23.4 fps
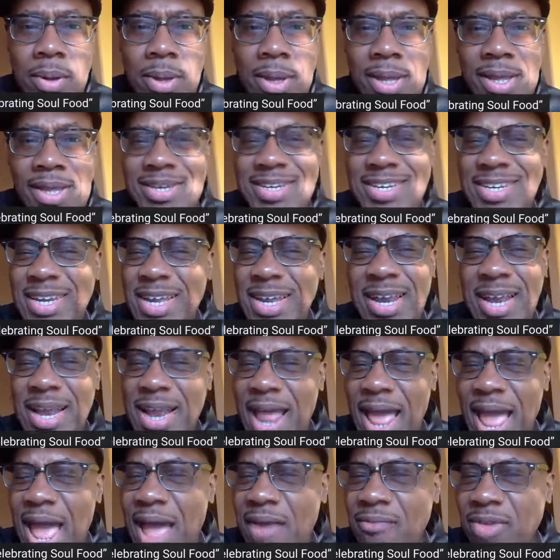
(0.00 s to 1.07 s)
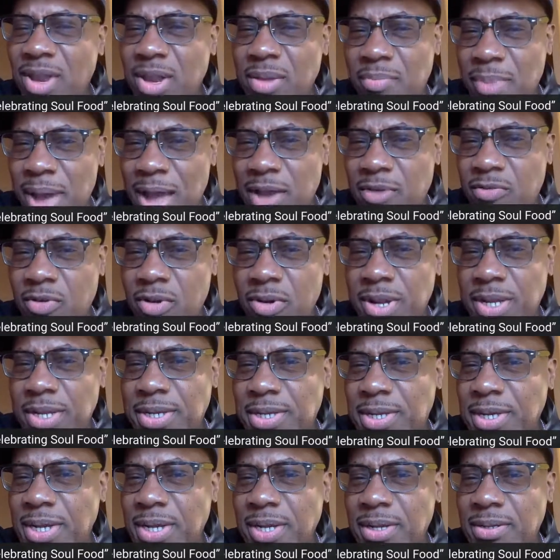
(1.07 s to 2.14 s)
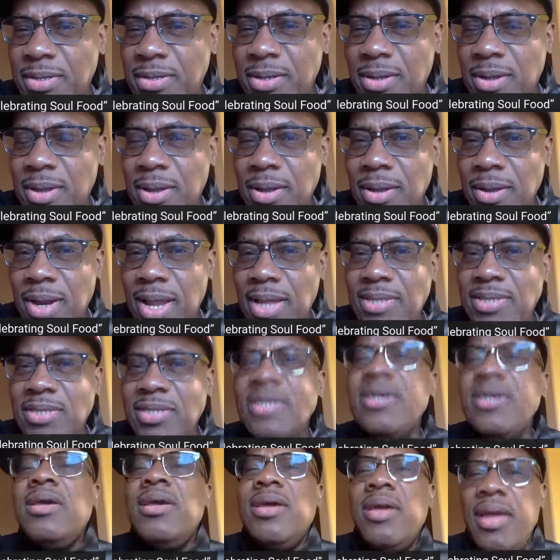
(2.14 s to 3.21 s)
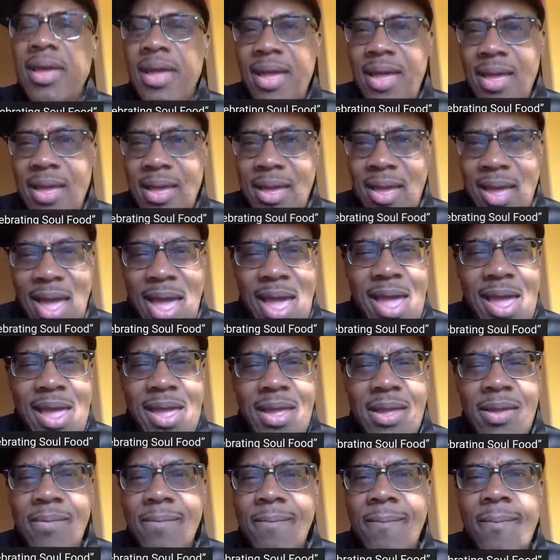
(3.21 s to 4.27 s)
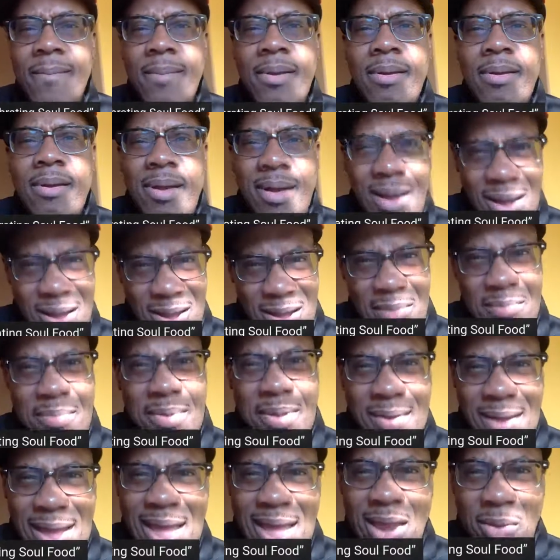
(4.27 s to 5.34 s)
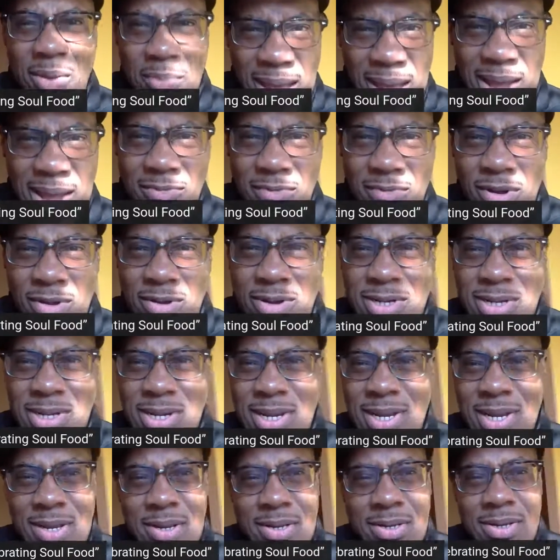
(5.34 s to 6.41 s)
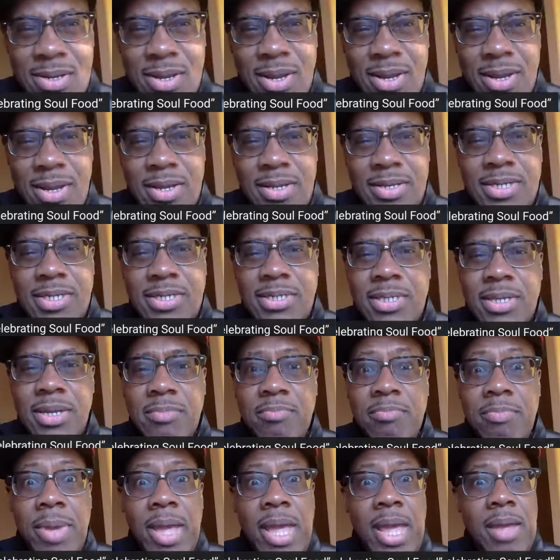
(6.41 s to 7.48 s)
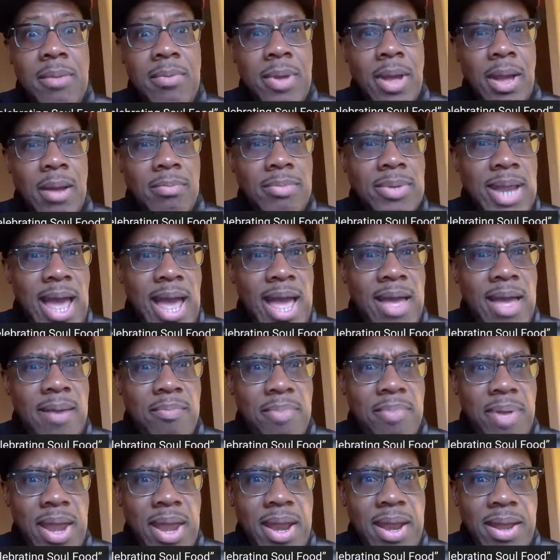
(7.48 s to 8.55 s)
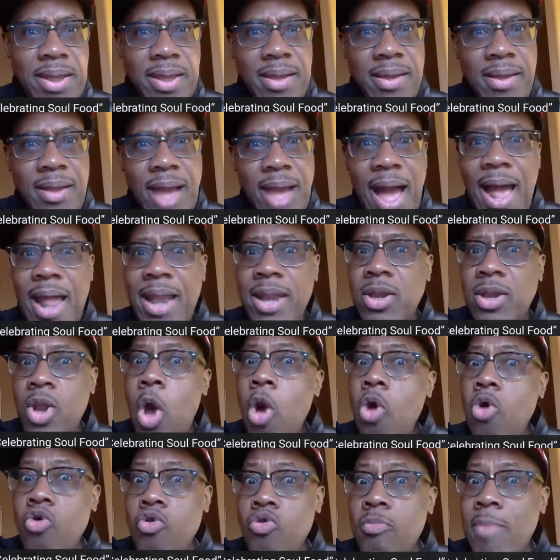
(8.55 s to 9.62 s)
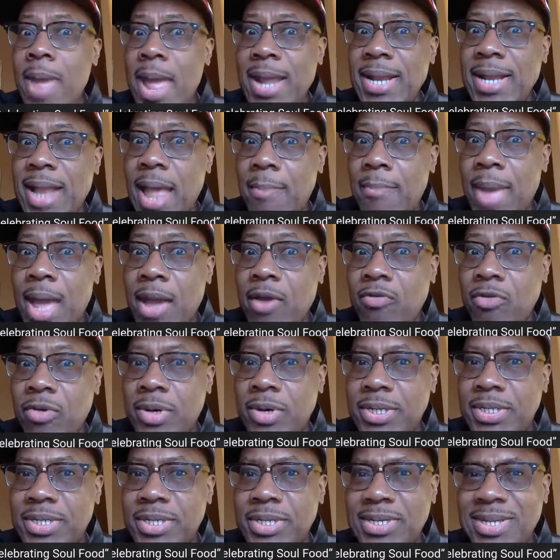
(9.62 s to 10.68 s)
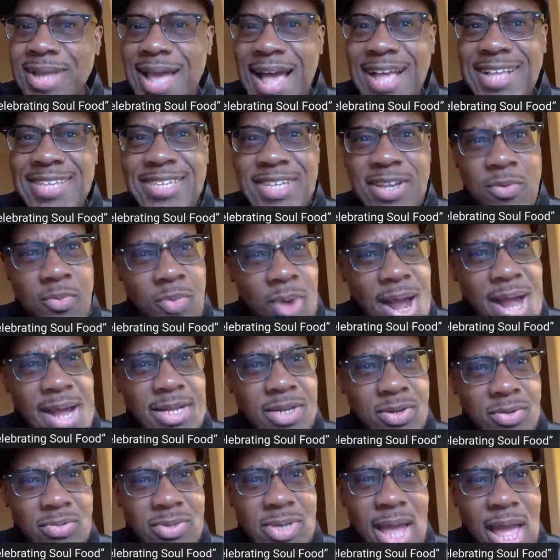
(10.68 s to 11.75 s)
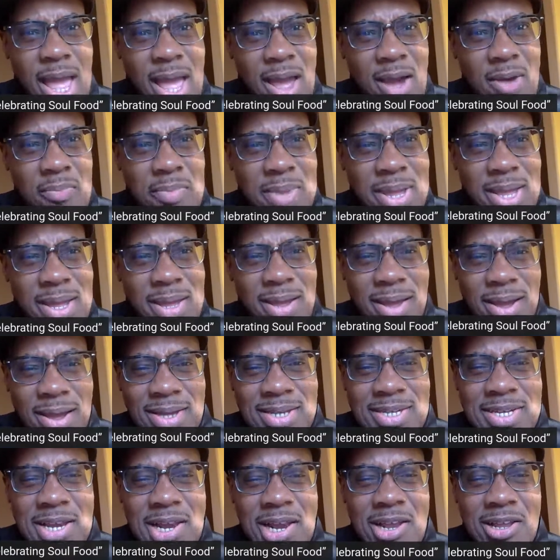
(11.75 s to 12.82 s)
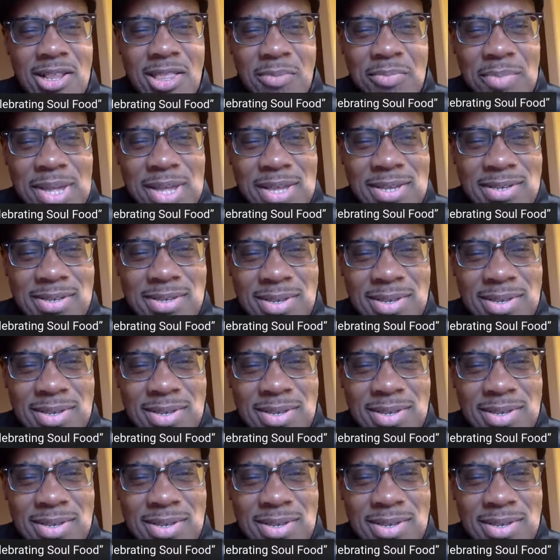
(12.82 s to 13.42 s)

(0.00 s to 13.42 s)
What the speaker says: and she didn't have any macaroni and cheese. And I said, hey, how come you didn't have no macaroni and cheese? She said, baby, I'm diabetic. I know who made that macaroni and cheese. I said, why didn't you tell me? She looked at me and